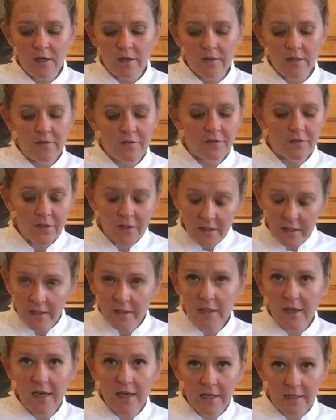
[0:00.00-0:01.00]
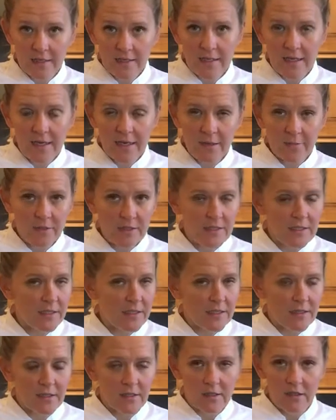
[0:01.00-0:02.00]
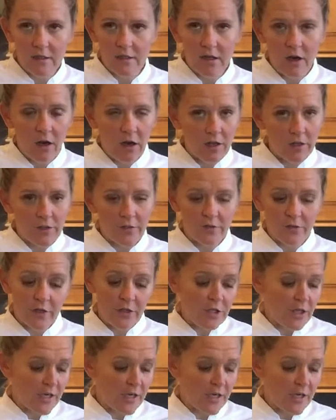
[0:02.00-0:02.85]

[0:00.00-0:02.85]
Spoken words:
the filling ahead of time and stick it all in the fridge,